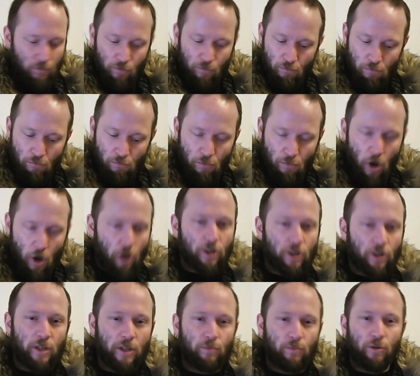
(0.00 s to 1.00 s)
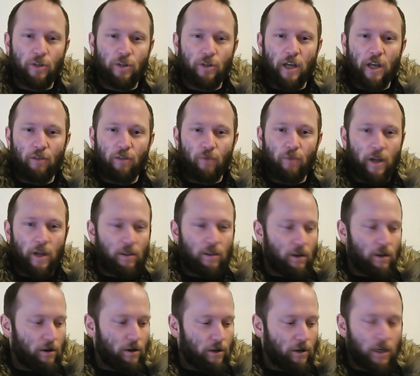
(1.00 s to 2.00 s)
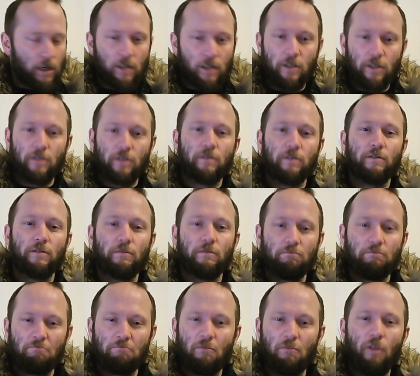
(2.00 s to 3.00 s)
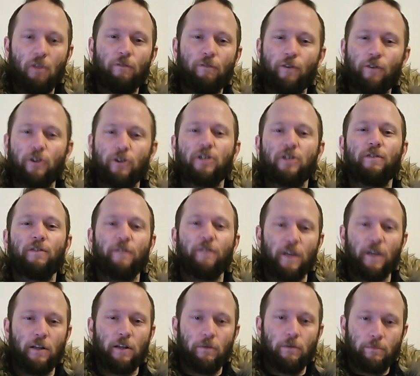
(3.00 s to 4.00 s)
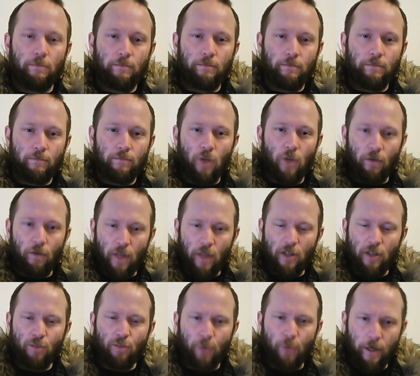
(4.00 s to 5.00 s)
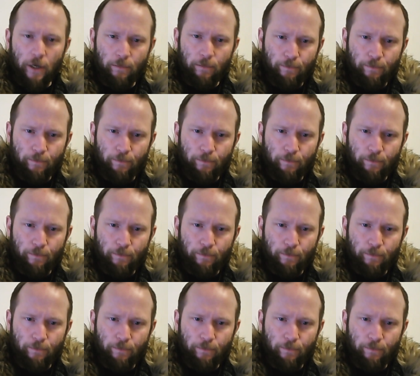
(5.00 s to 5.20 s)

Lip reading: mauls him to death right there and gets his first fill of that spring.